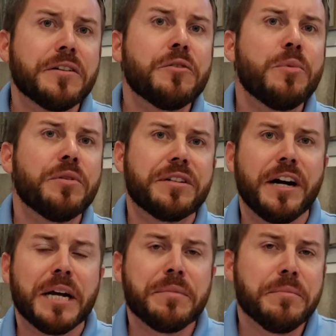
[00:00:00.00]
a little more
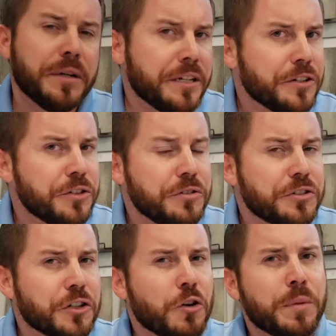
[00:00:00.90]
time and money to do so,